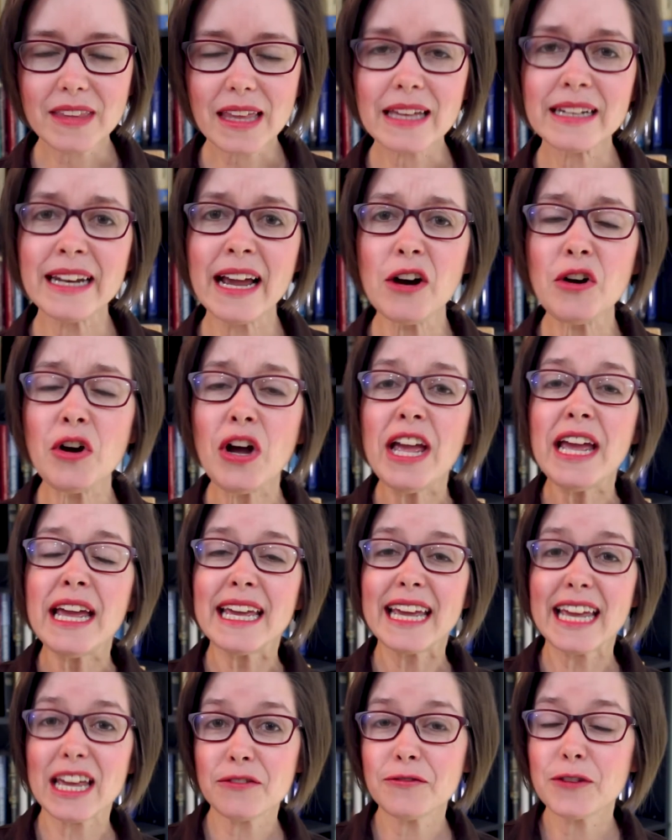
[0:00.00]
Now,
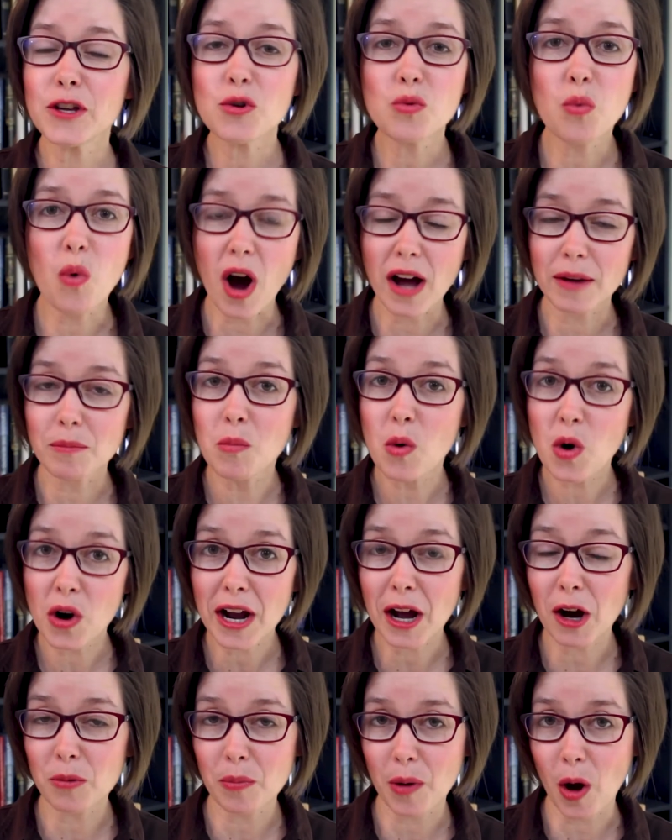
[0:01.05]
if you want more
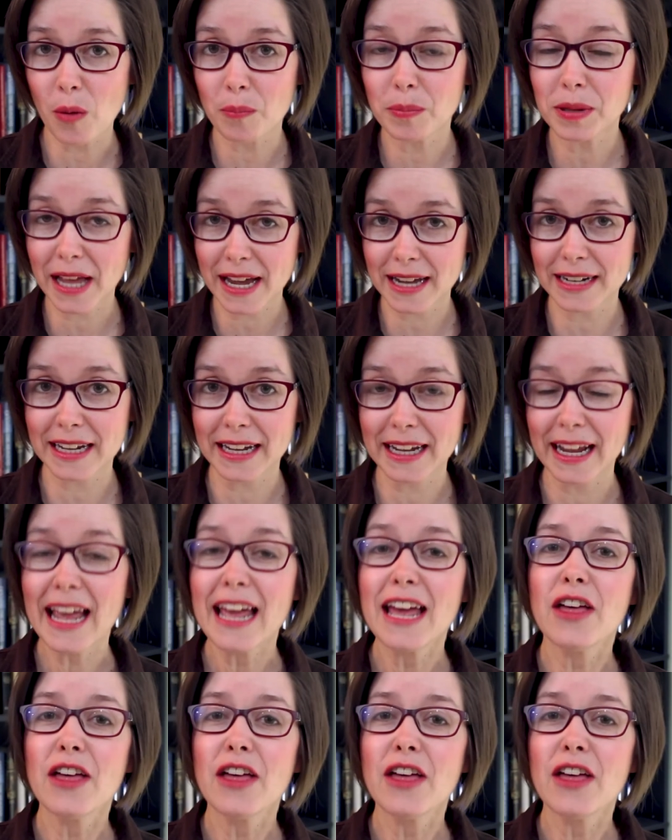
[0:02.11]
help planning,